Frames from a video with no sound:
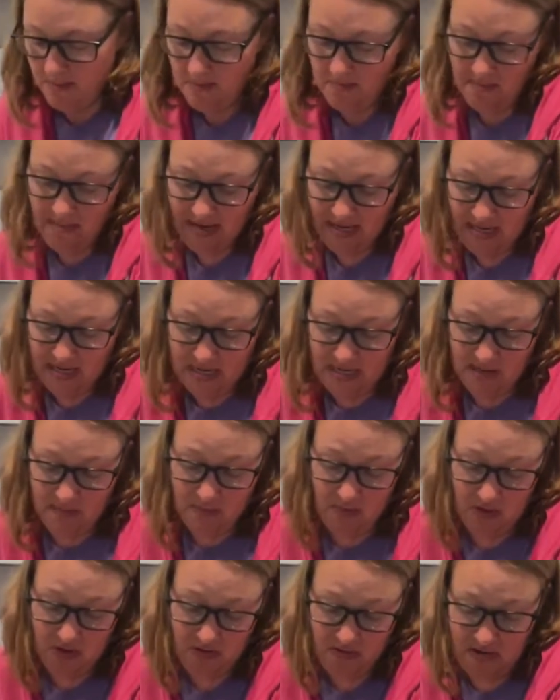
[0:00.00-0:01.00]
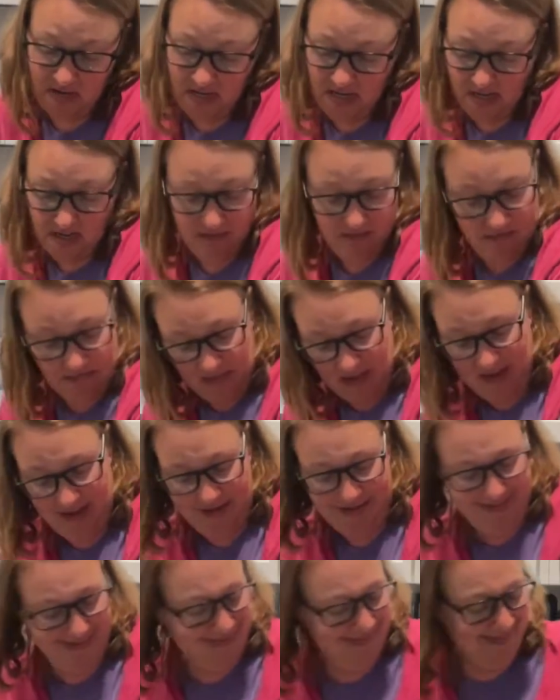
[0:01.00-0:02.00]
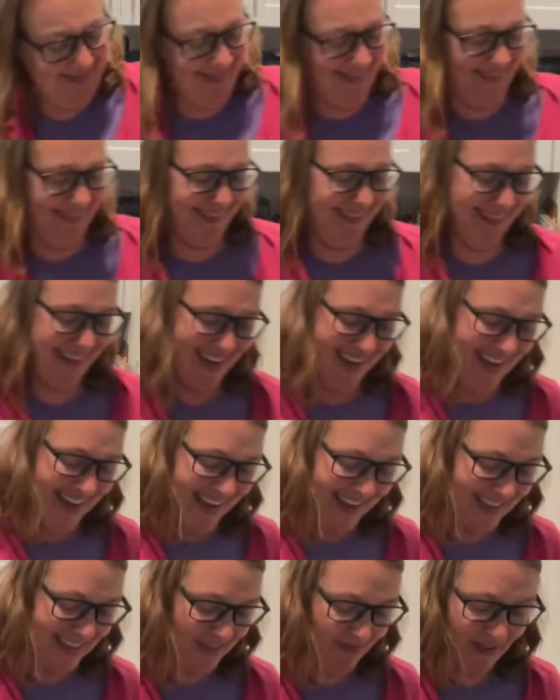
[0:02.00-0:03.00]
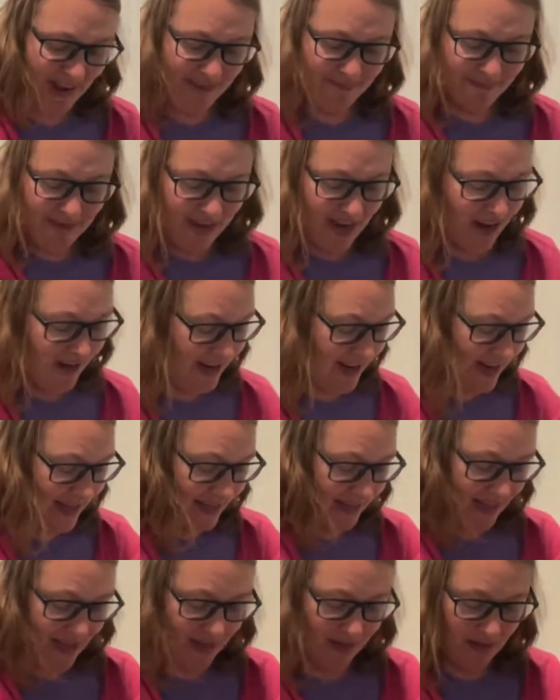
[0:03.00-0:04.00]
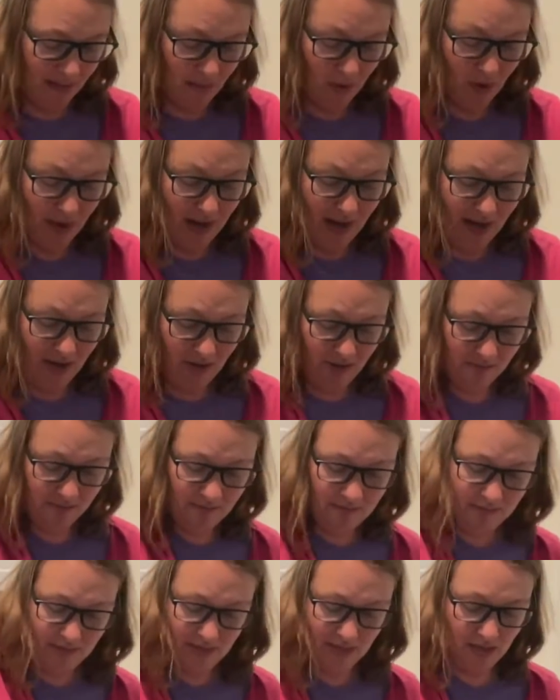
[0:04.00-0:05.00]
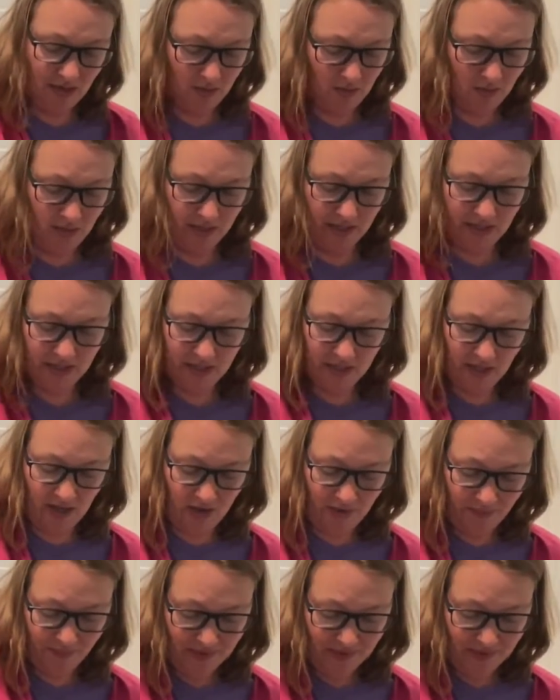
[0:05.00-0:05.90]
my cutting board right here. It's fine. I already had the cutting board out, so we're good to go.